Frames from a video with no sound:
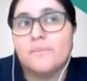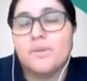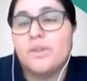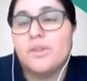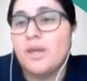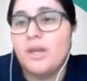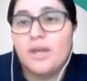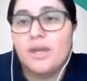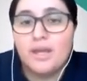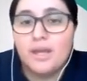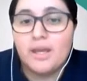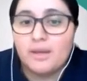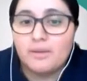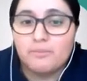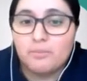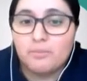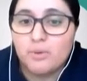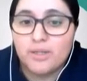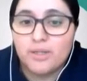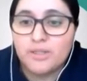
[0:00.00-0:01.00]
they
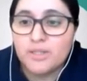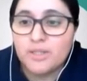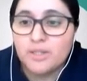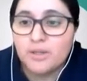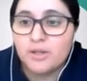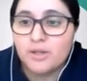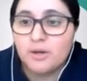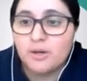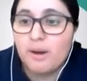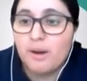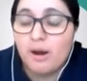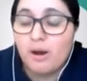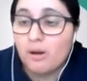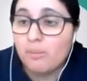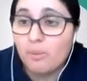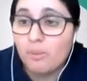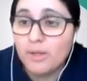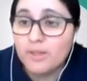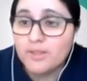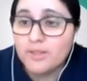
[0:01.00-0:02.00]
print their
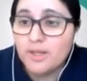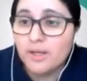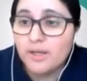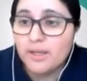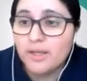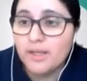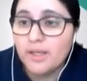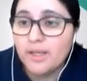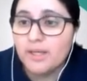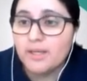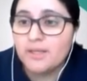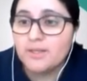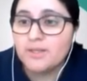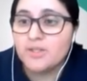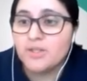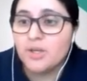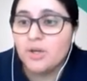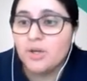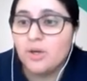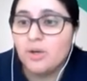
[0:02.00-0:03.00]
PowerPoints on it. And
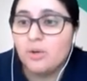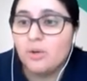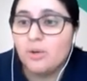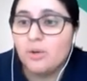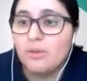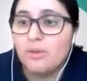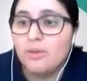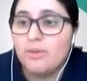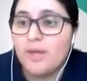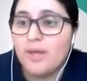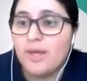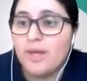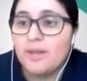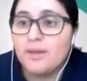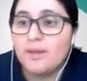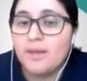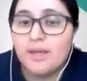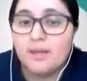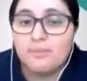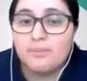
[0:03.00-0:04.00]
so then
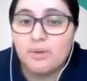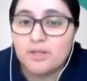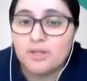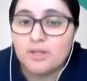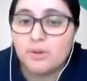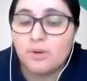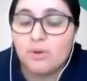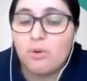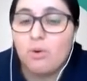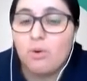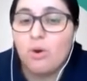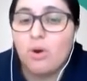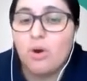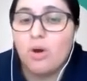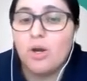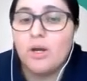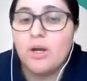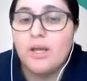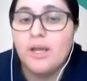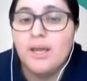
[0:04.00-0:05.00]
they can press
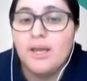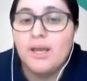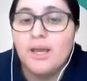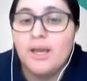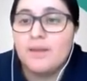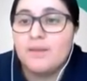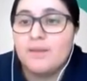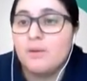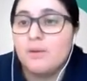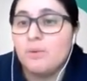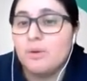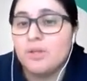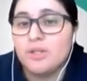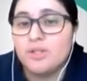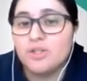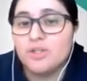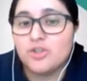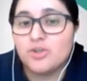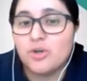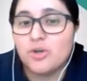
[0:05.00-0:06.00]
record. And then when the
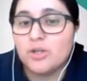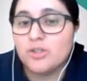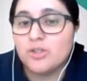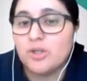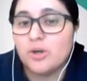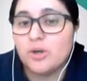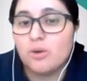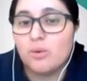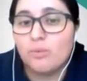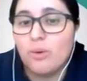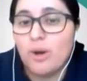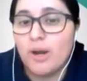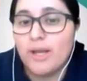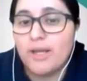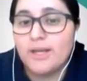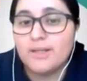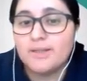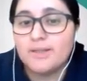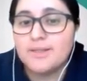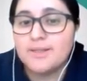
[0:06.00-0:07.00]
instructor
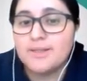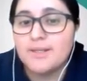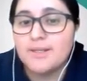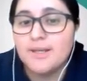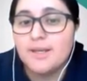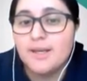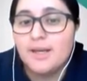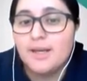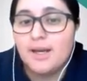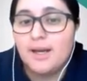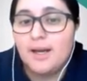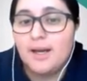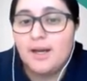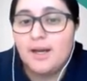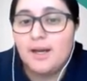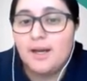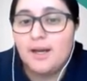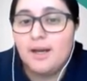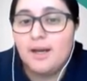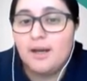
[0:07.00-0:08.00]
writes
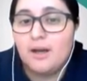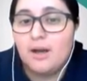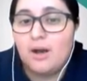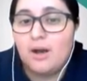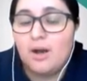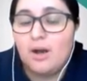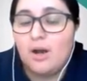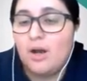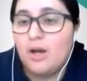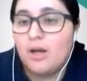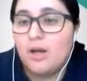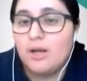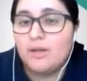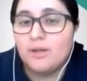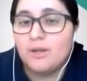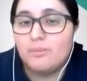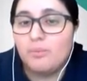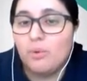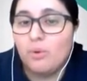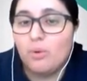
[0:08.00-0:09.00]
uh, on
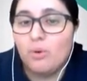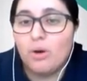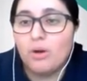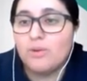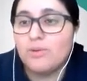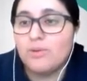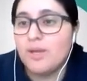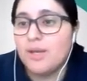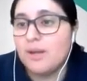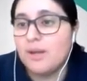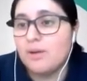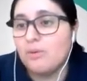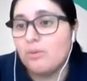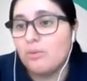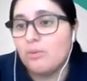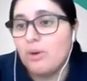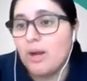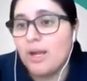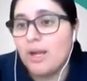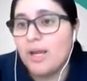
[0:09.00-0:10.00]
the board, they can
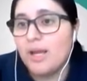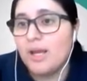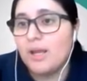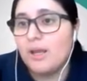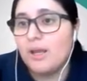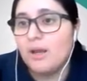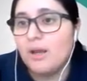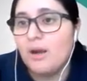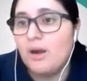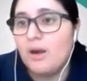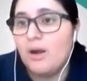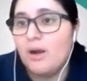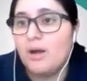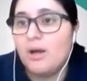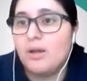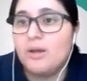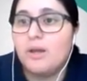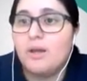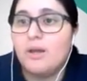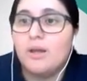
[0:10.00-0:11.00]
write
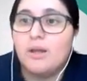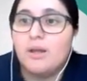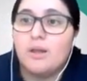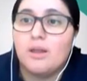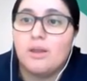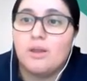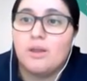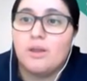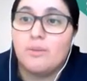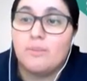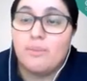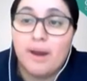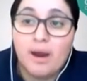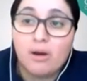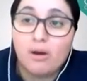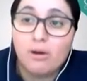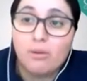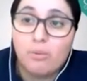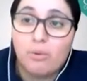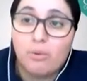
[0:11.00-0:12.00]
on the
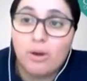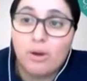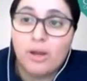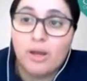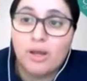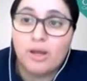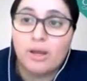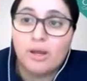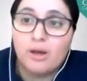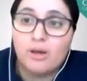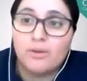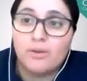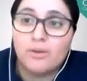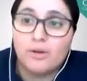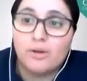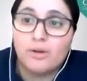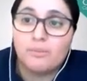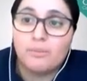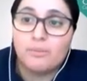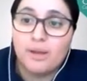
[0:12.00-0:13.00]
PowerPoint on
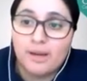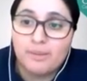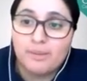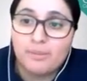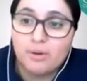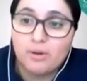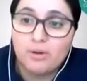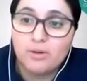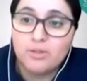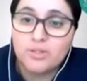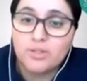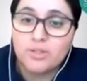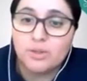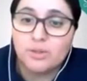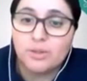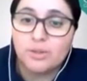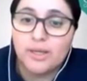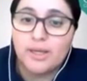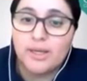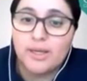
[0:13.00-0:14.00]
their paper. So,
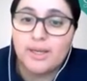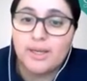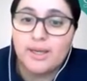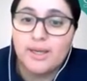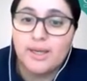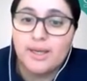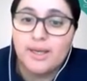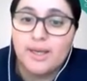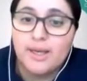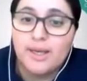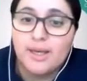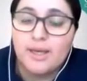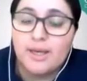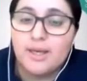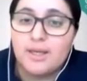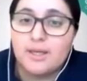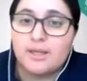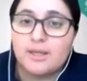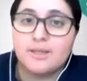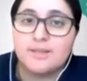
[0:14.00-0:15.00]
like,
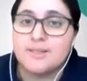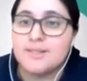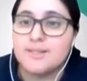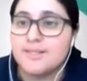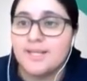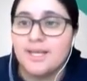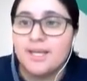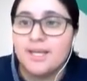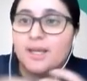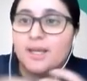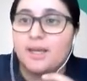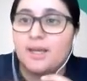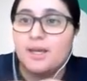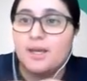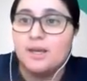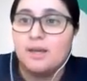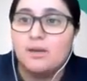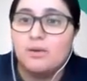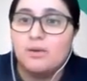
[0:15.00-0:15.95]
it can sync